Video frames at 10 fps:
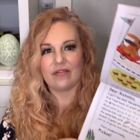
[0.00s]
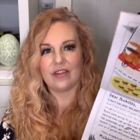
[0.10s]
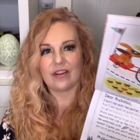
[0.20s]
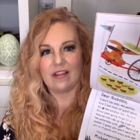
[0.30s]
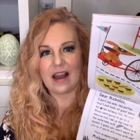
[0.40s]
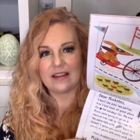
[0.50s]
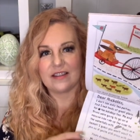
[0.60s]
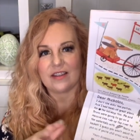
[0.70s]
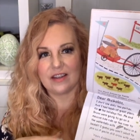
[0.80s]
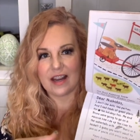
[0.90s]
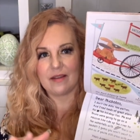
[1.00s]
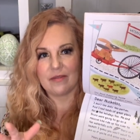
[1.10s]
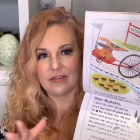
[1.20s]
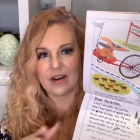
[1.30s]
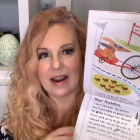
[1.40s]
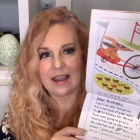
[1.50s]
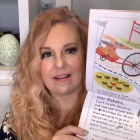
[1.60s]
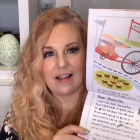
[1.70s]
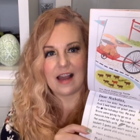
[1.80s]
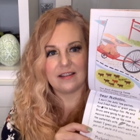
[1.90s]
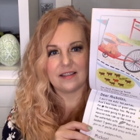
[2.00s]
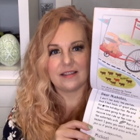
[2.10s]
the class the name The Dragon Class.